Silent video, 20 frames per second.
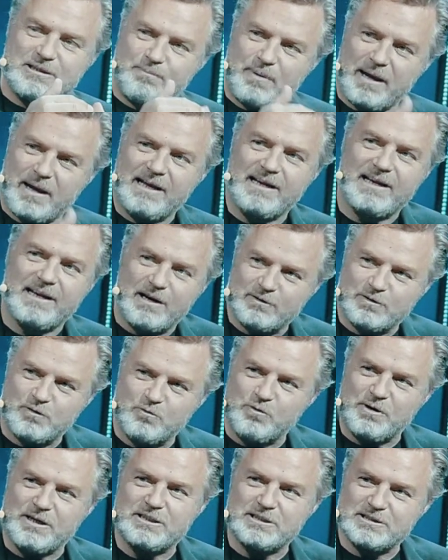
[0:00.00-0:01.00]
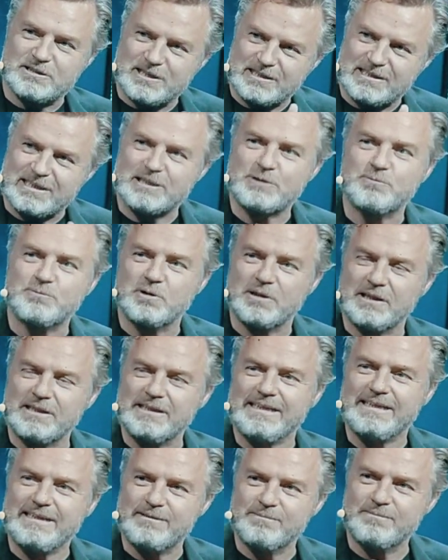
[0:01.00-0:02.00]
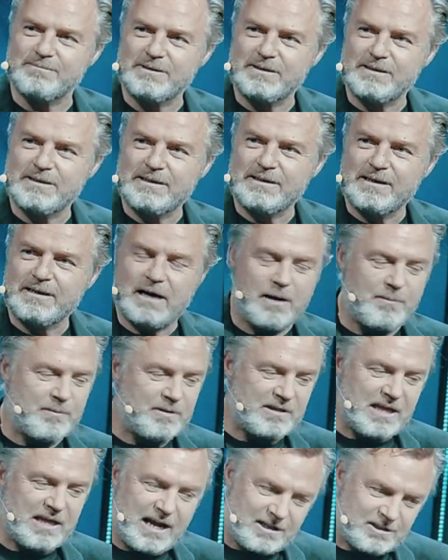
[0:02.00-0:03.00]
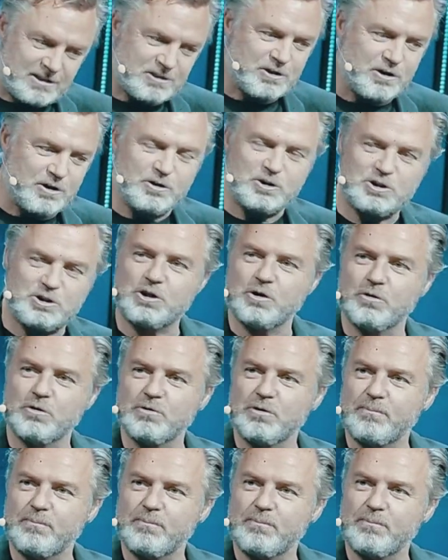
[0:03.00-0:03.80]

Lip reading: paid out in regions that desperately need them. I mean, that's going to show the